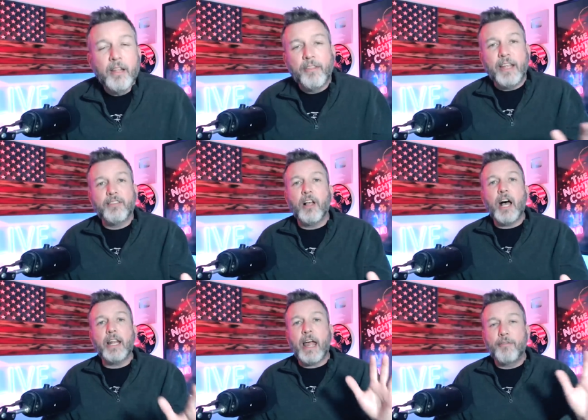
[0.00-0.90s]
Thanks a
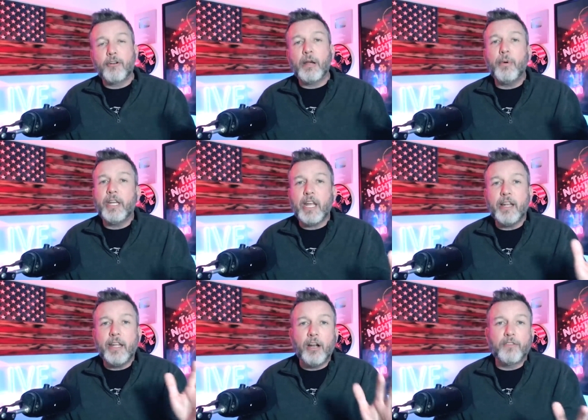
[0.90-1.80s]
lot. Have a great
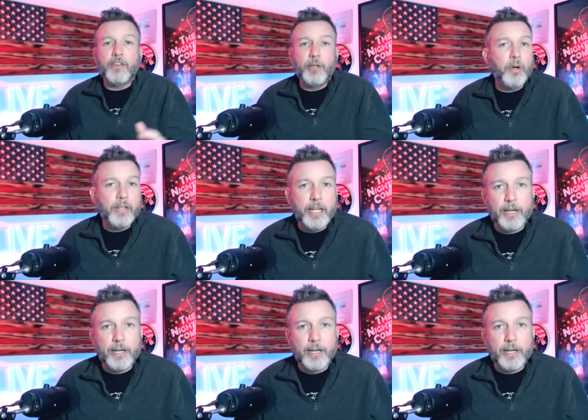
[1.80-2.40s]
weekend, and I'll see you on the